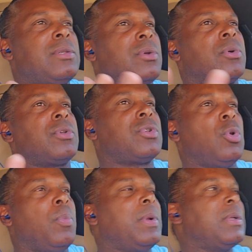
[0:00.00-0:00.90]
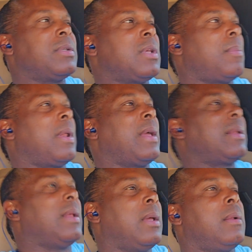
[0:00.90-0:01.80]
or stupid or something like
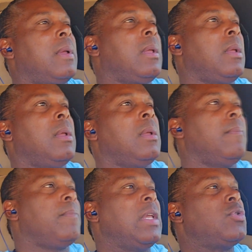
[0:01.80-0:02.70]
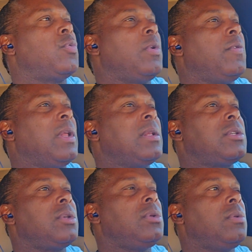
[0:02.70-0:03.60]
that. He's revealing
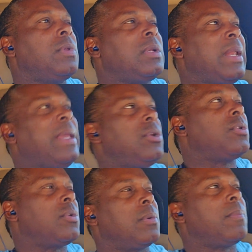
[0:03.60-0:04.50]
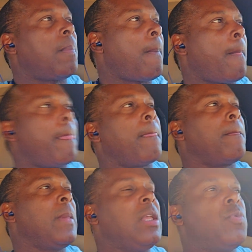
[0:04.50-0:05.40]
to you the nature.
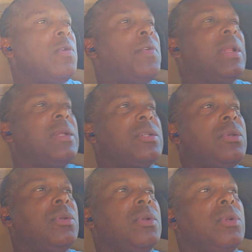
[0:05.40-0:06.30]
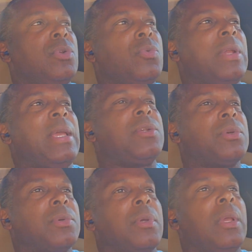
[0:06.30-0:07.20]
He's revealing to you the new
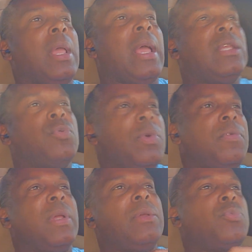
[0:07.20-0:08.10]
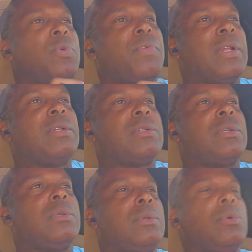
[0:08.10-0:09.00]
nature. He's revealing to
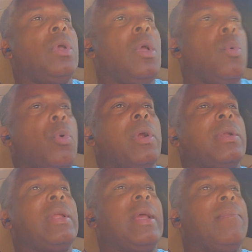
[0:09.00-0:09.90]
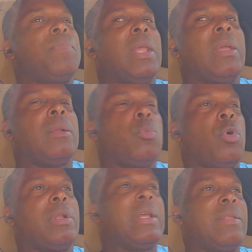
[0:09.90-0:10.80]
you
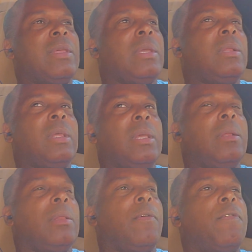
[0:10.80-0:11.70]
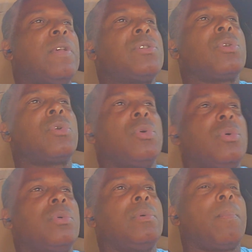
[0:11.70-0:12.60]
where that the physical
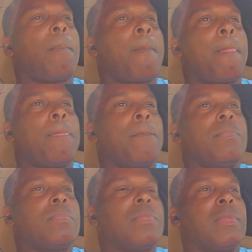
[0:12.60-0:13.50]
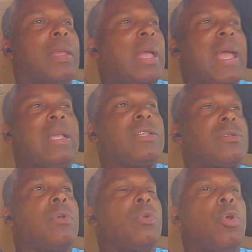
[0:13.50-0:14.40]

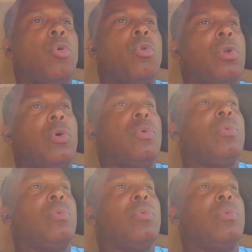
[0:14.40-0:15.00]
has no clue.